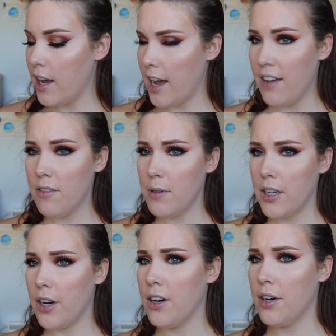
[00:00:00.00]
I haven't
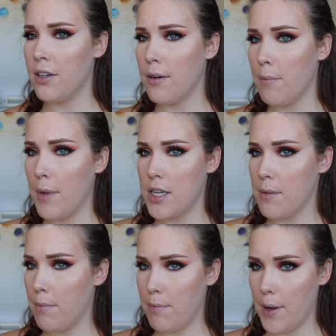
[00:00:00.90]
really heard much
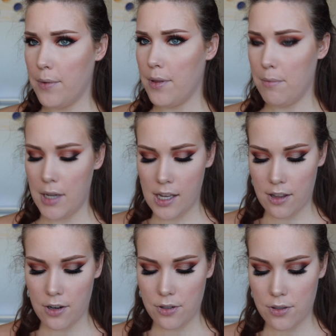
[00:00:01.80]
about them either,